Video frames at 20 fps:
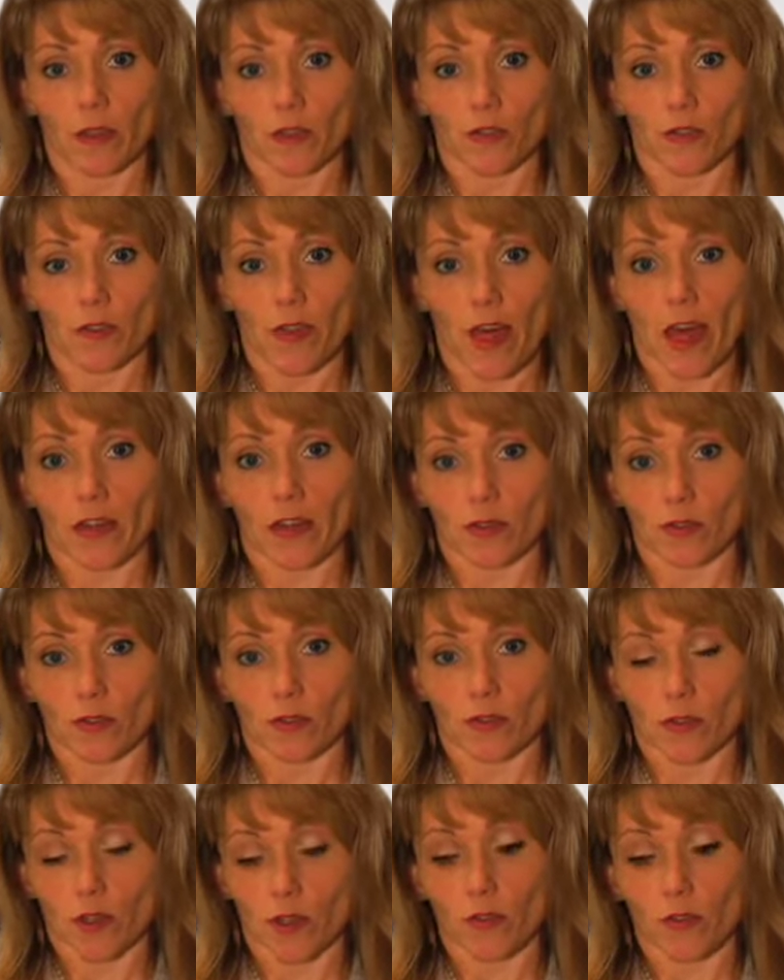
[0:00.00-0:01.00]
So that is
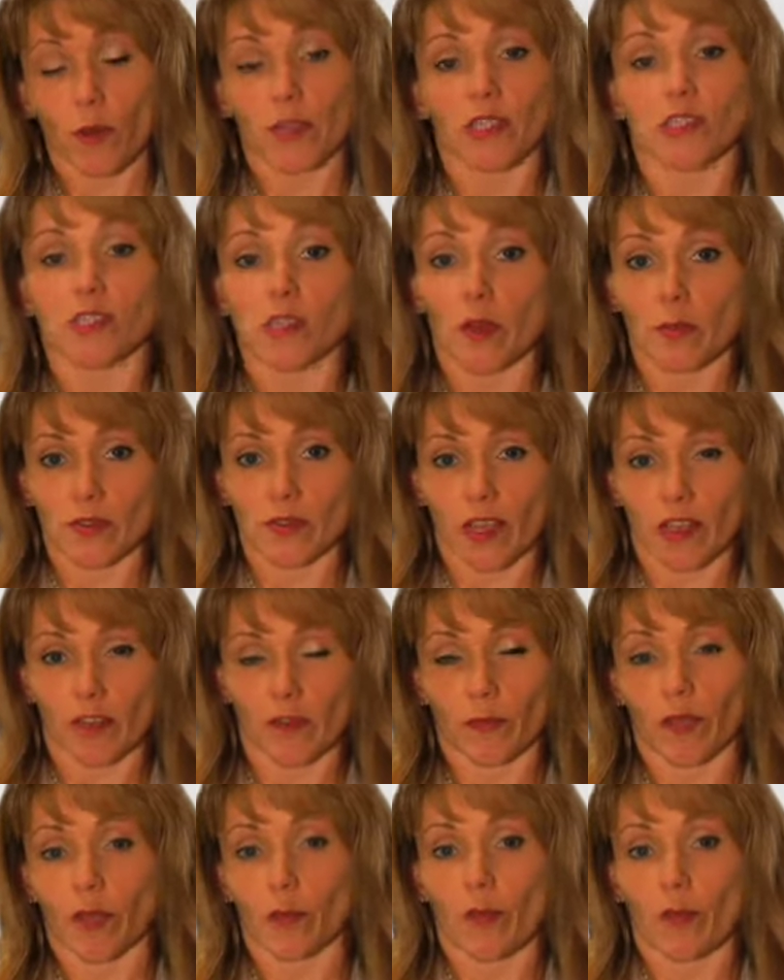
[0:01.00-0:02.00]
sort of one subset
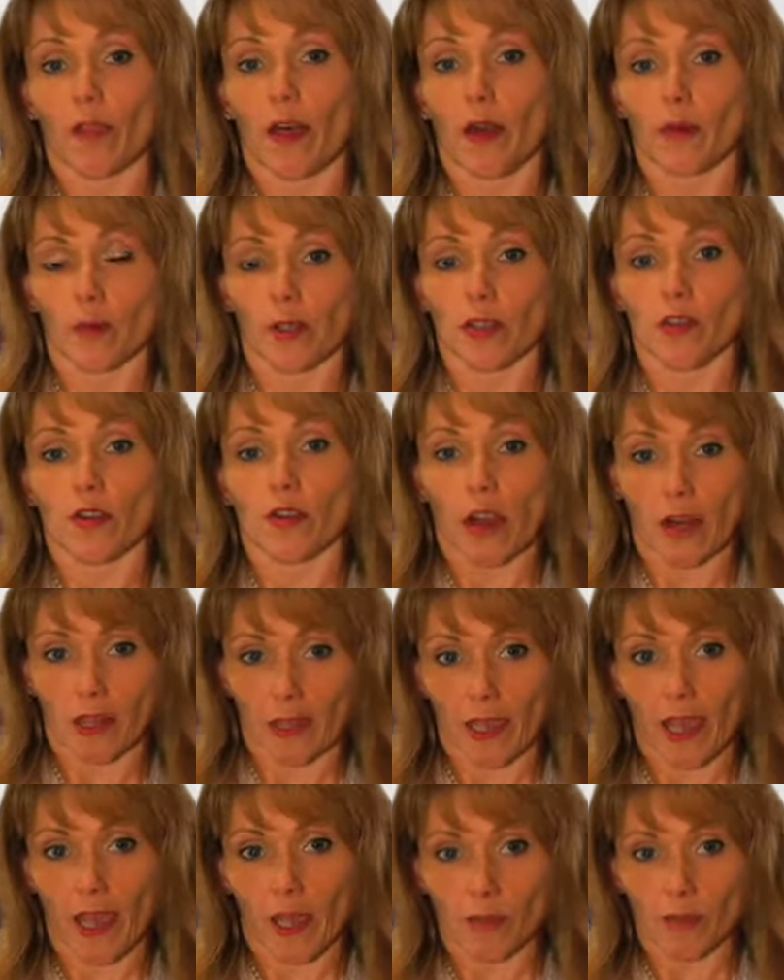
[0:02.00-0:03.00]
of people that we try to
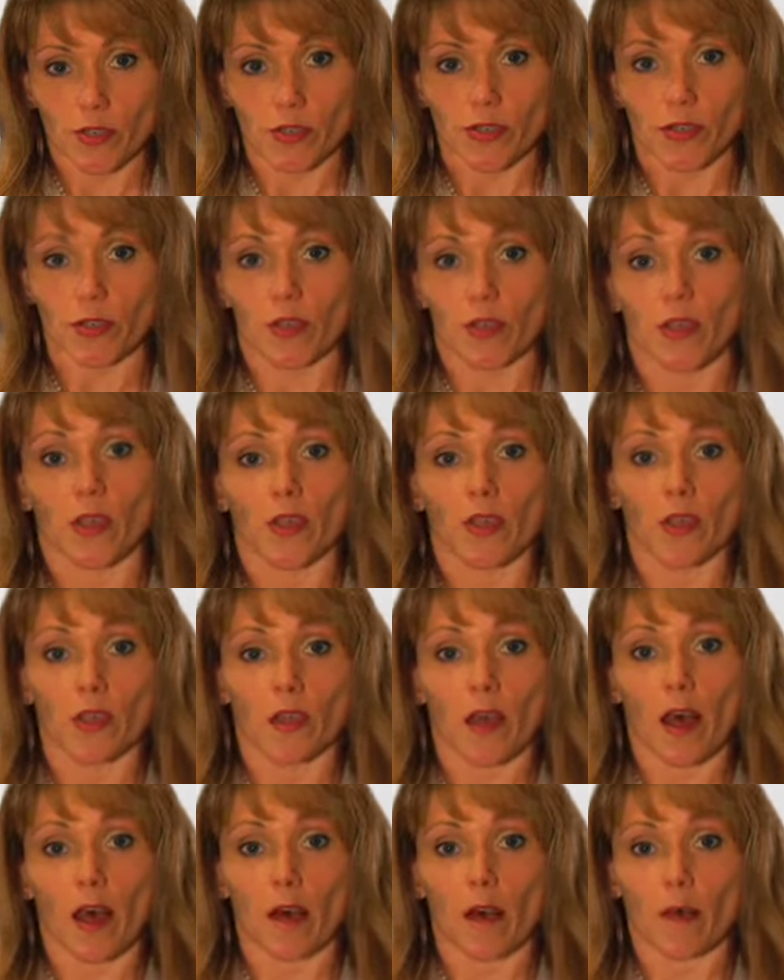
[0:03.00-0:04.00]
capture
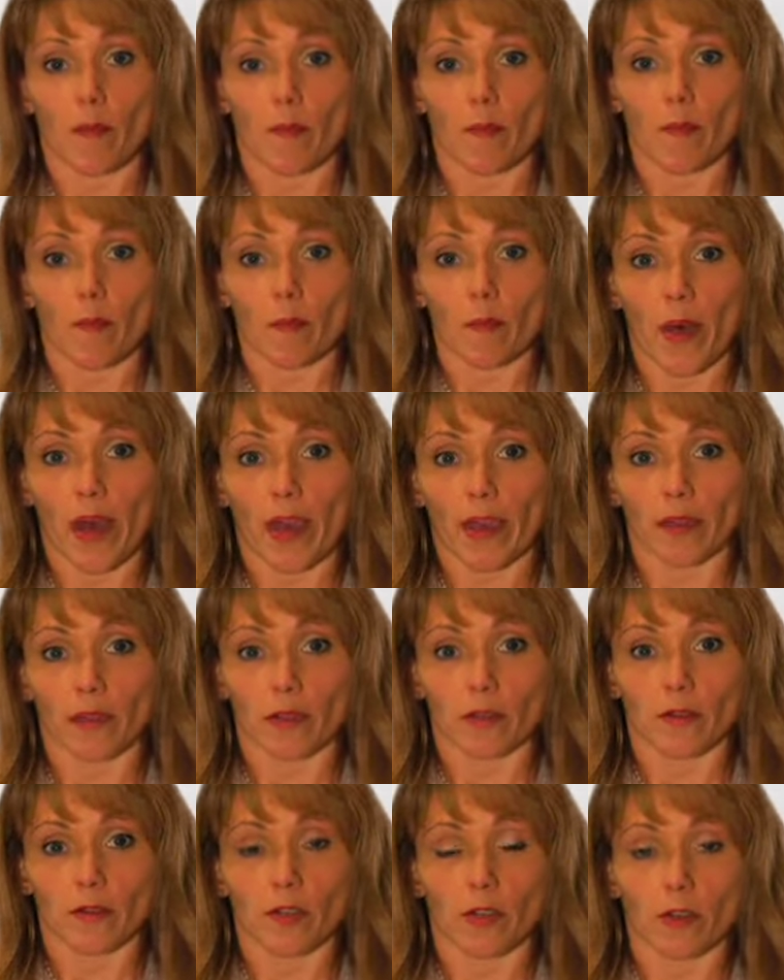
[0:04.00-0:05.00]
by
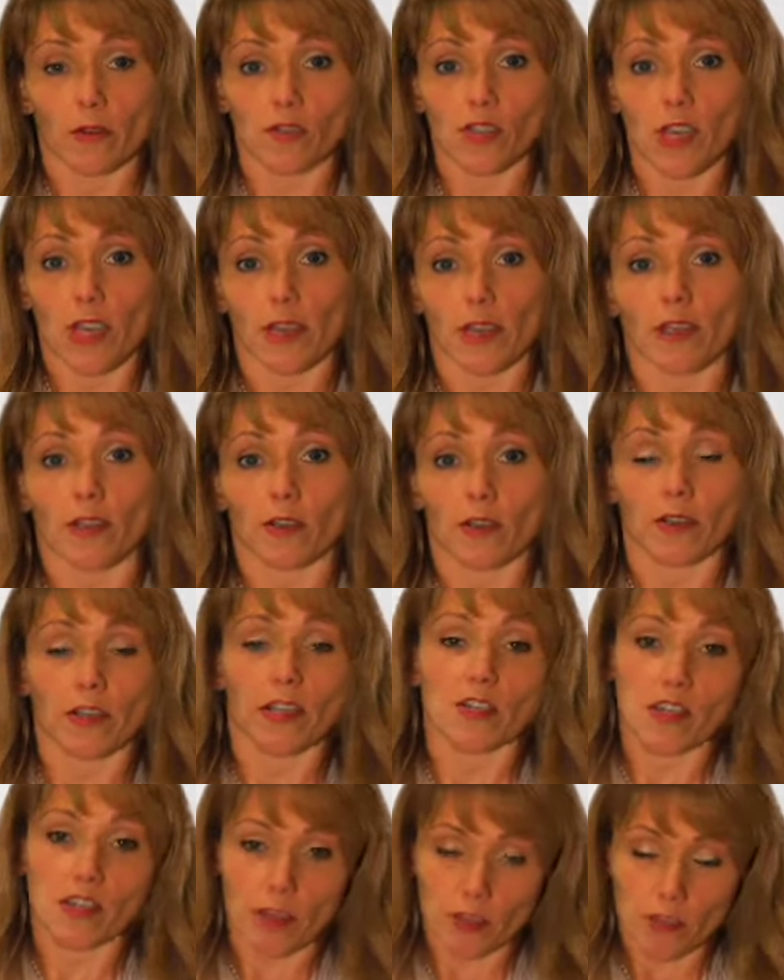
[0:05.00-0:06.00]
checking your
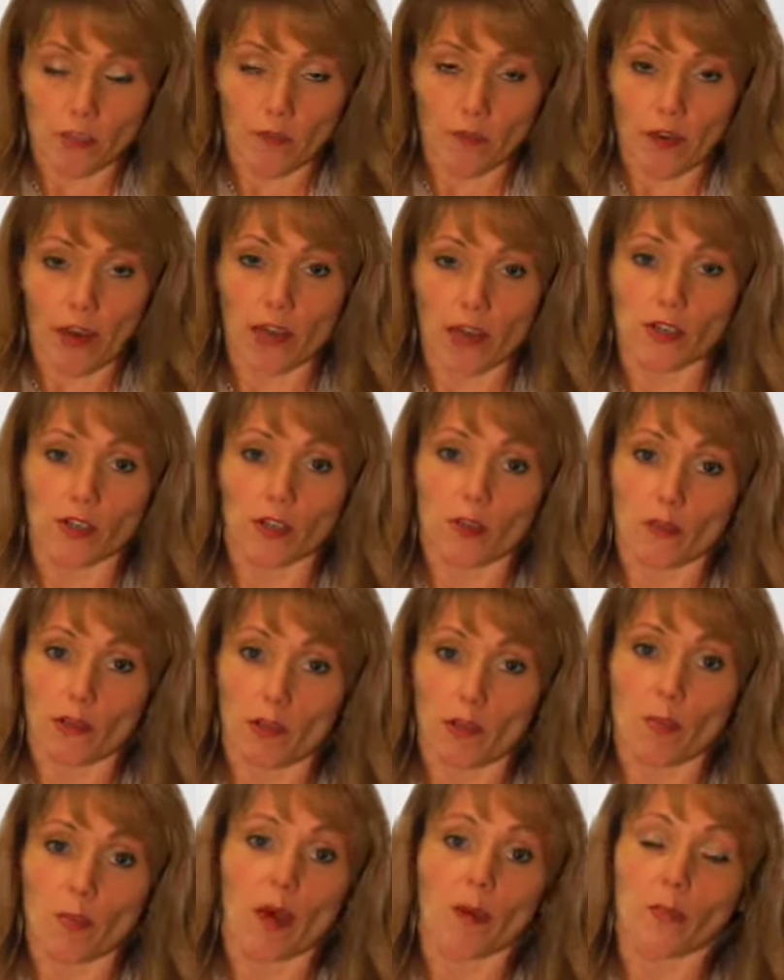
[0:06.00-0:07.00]
ejection fraction
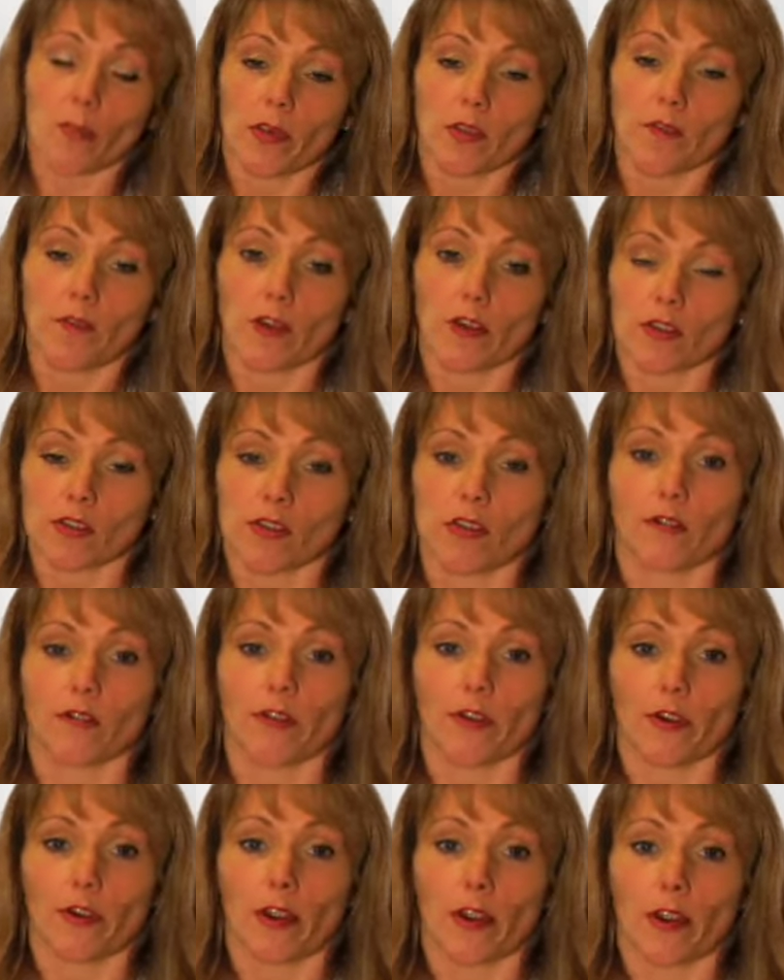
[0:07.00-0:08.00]
or the pumping function of
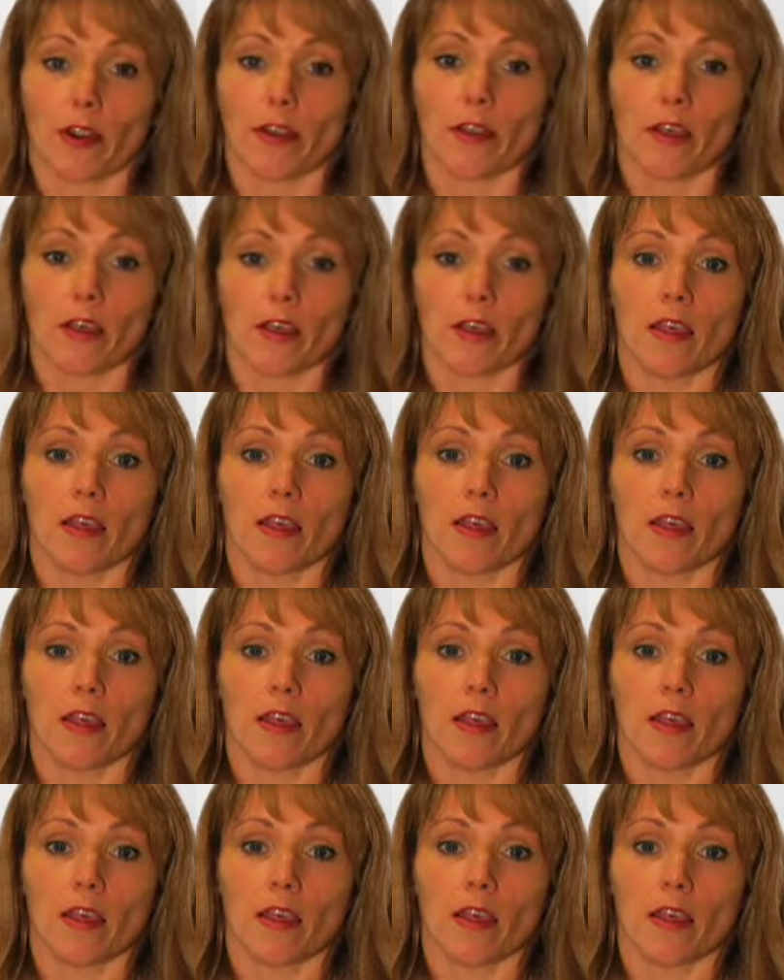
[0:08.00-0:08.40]
your heart.